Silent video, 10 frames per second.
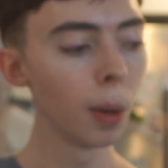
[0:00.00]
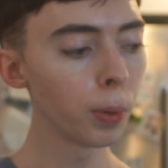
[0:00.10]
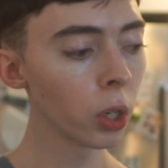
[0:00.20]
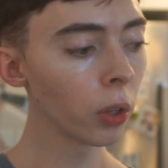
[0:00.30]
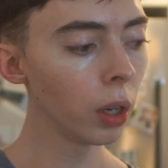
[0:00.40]

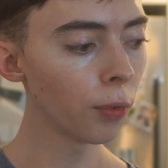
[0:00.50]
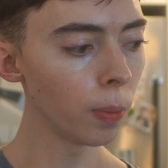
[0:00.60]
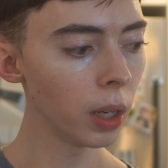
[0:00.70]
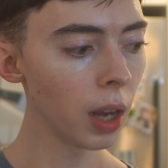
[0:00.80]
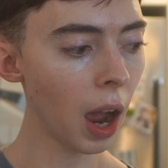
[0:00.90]
Particularly for
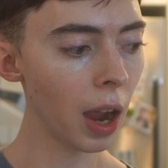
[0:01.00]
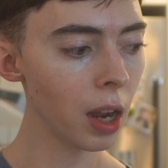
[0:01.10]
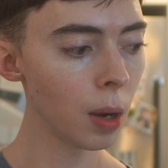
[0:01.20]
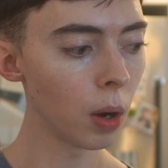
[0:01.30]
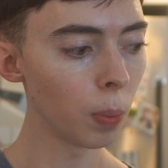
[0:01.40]
me,
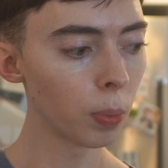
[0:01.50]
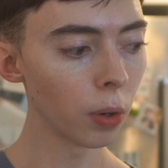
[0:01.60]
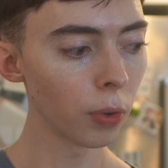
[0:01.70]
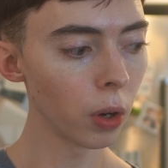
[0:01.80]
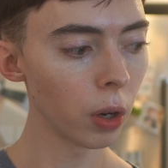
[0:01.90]
I
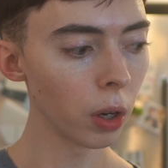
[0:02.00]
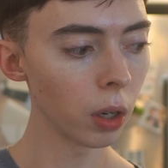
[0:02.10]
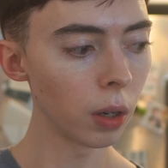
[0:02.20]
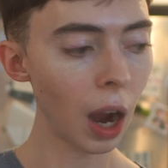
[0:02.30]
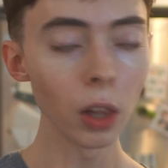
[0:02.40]

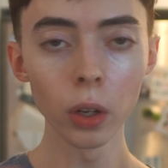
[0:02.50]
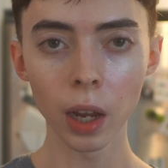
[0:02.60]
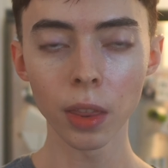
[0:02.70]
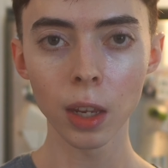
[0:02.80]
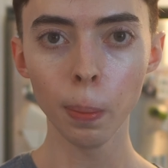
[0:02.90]
prefer, I look
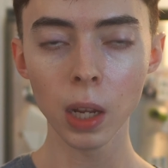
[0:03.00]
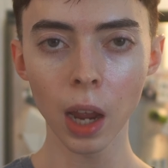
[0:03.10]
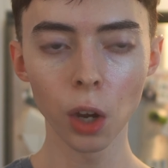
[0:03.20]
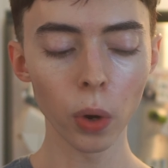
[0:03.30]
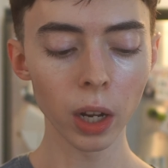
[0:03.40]
at the P
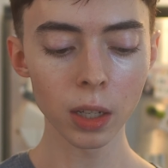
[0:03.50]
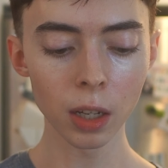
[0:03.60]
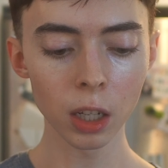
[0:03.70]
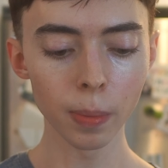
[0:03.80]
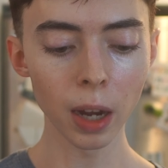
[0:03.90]
A rating
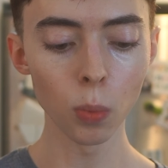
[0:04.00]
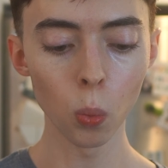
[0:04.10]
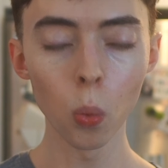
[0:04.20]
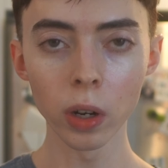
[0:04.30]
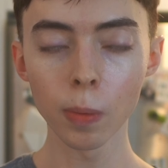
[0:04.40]
system. I
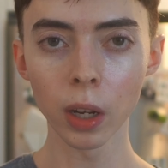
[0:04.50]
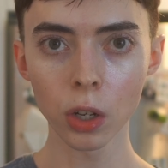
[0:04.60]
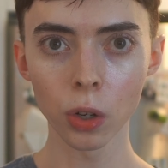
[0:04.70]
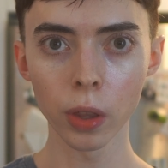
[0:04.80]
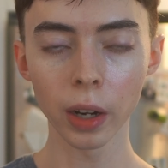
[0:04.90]
want to make
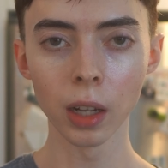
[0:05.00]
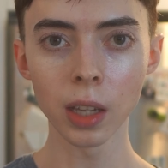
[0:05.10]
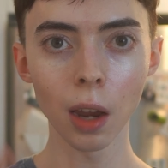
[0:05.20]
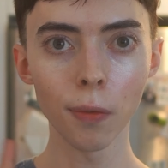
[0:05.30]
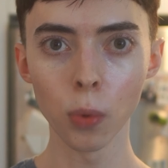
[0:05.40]
sure that it's
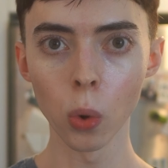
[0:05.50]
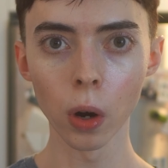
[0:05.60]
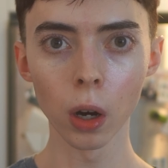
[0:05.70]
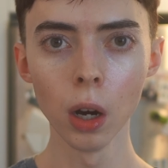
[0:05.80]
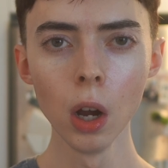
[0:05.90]
a
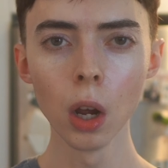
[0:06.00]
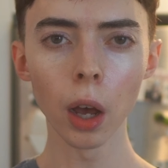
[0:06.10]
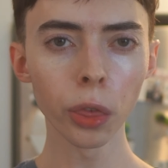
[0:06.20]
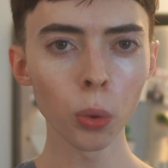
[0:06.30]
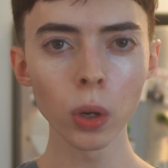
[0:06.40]
four,
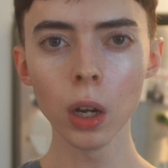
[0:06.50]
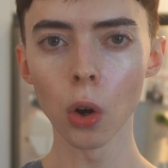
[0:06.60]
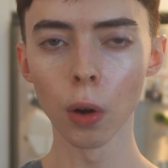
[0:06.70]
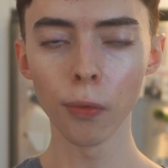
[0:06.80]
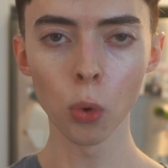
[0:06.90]
a three
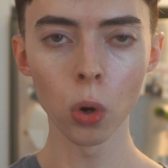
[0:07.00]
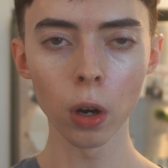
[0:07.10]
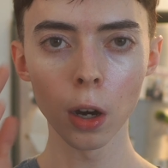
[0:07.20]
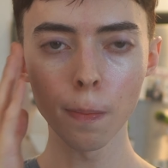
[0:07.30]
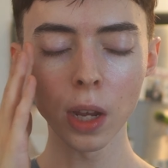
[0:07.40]
or a
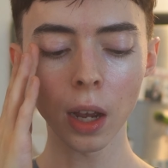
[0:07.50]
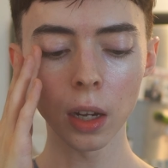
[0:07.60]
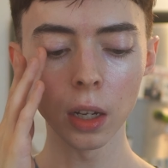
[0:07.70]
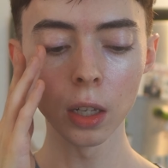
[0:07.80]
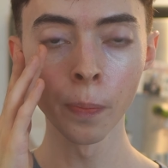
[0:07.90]
four,
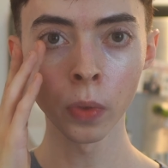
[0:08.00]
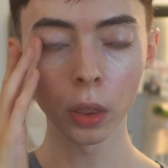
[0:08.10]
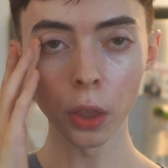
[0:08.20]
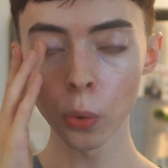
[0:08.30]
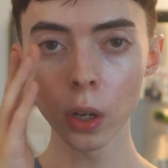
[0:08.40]
because
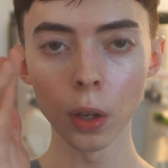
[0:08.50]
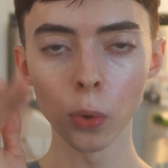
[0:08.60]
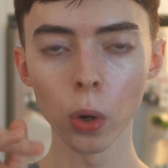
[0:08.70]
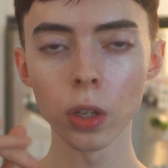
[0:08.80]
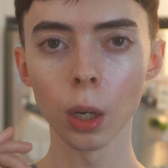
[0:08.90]
the three and the
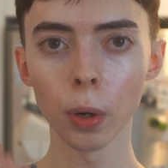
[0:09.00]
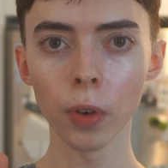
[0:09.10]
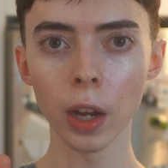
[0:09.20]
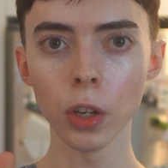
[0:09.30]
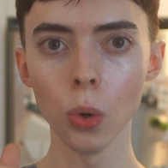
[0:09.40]
four is going to
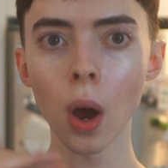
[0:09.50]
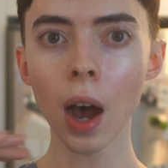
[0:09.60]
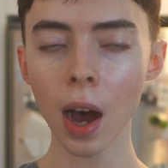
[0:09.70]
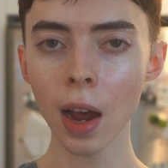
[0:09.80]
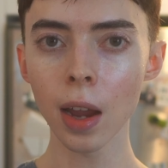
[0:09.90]
provide you
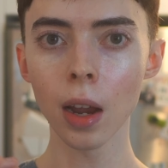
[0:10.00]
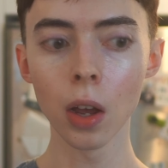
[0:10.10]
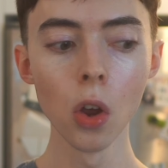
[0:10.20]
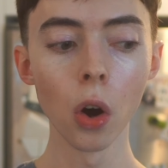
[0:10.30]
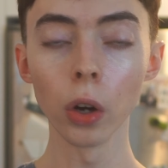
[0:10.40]

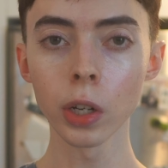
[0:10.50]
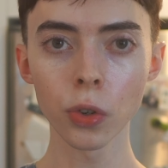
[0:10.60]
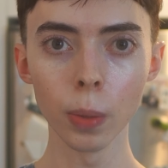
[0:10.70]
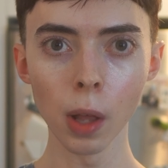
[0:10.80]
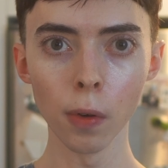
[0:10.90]
high or
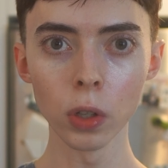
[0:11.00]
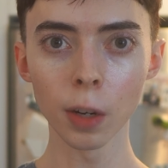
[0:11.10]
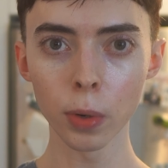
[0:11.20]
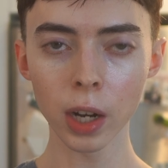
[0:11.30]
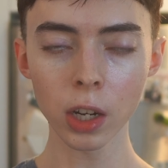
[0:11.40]
extreme levels
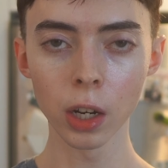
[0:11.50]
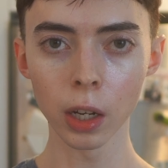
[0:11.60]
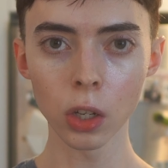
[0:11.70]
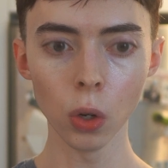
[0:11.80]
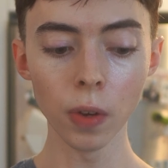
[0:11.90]
of protection
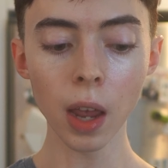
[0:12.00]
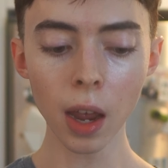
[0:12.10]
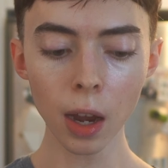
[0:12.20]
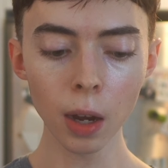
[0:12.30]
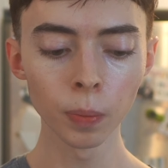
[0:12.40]
against U V
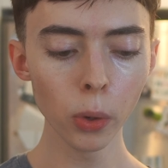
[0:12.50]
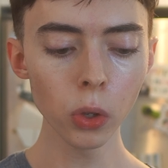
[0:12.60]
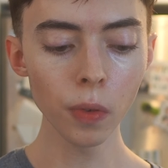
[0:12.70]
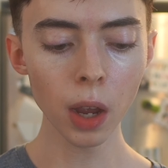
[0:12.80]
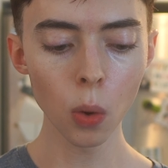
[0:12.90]
A, both
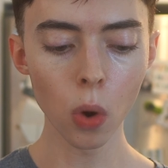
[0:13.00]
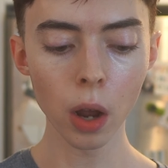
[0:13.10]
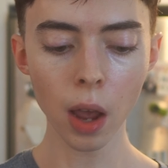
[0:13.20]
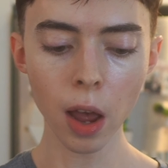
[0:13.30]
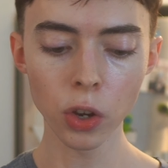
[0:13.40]
U V A
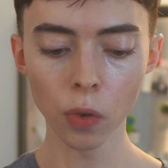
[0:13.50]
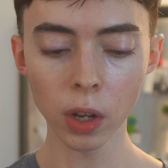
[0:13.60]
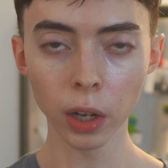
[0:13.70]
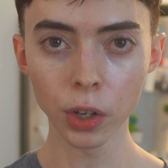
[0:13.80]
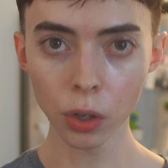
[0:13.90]
one and U
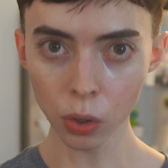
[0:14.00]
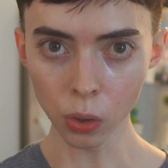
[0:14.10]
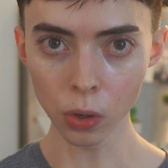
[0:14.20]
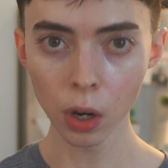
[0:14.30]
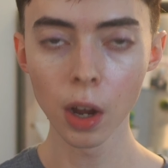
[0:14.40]
V A
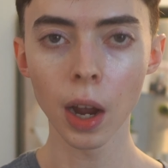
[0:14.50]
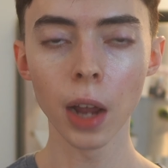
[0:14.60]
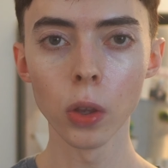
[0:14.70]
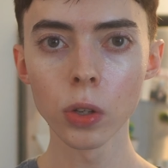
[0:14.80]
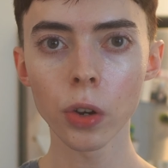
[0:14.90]
two.
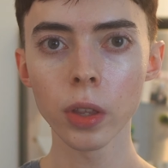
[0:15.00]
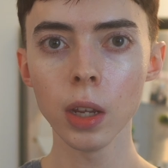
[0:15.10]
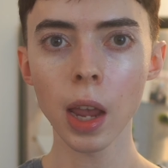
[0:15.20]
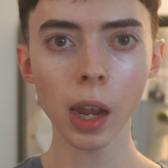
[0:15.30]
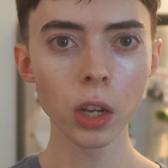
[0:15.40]
And those are
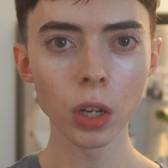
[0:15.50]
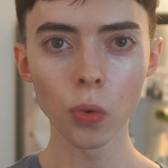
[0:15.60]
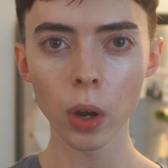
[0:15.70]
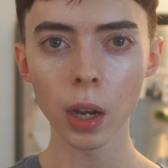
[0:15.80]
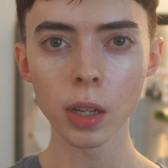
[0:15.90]
the aging
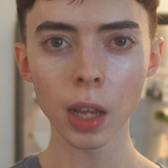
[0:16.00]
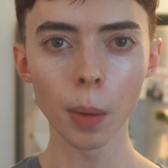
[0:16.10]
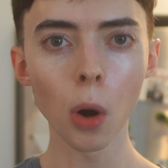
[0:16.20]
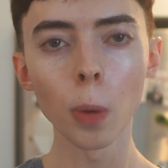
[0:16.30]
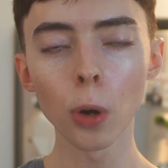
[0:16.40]
rays
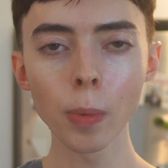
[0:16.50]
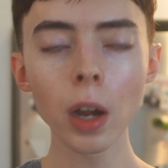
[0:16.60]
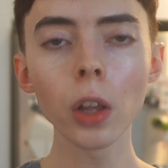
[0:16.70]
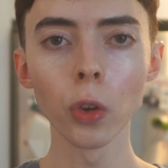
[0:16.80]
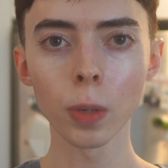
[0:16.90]
that are
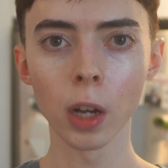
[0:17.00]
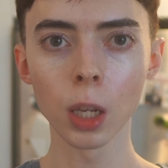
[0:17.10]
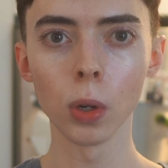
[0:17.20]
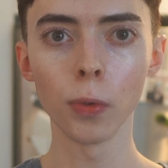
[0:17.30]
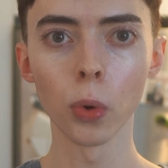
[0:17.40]
primarily
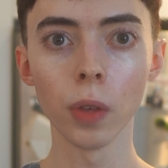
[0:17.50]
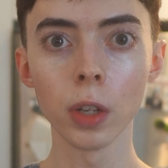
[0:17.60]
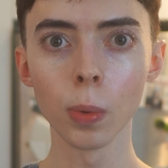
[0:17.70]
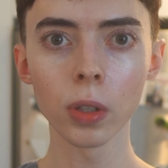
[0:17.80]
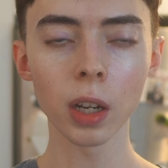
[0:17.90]
responsible for the
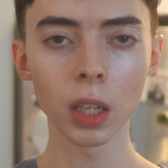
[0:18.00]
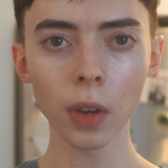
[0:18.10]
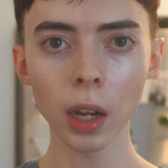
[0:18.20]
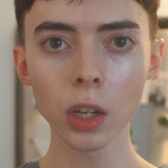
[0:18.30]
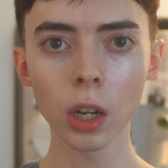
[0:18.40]
visible signs of
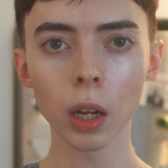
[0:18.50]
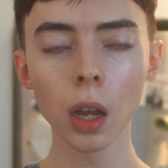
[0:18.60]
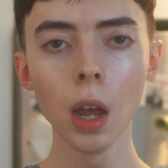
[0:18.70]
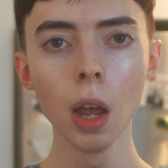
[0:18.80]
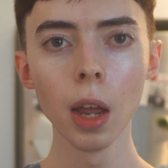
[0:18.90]
aging.